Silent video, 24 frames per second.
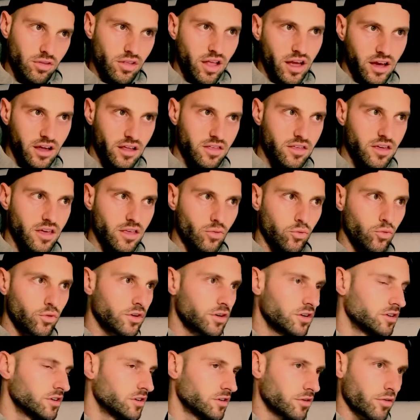like I said, we're
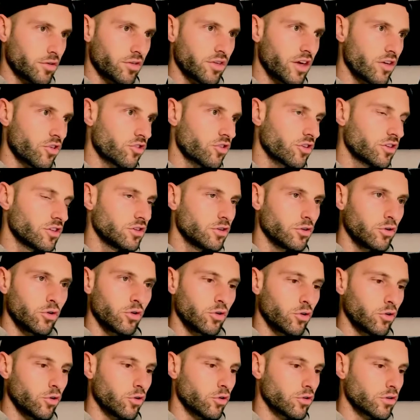in a recession,
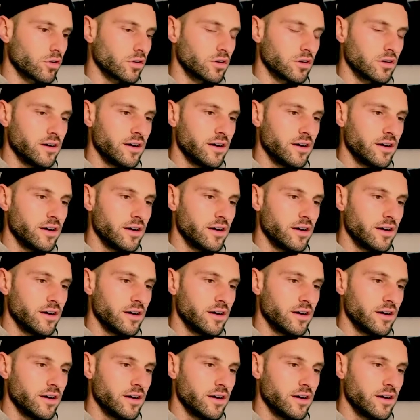or